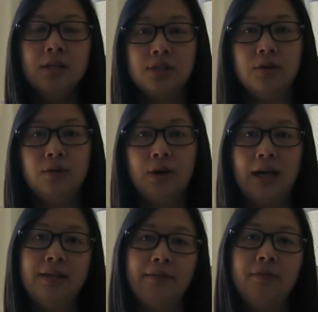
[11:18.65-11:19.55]
So
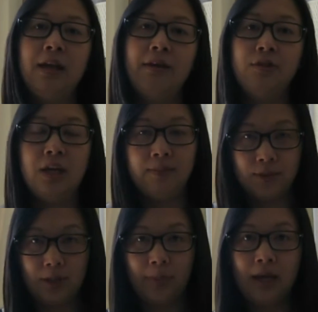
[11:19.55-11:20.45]
I definitely have to keep
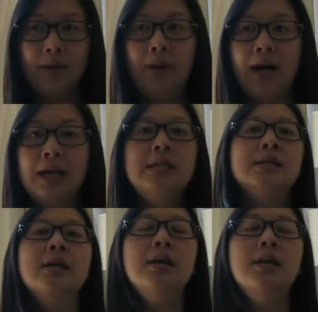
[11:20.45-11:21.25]
shipping in mind,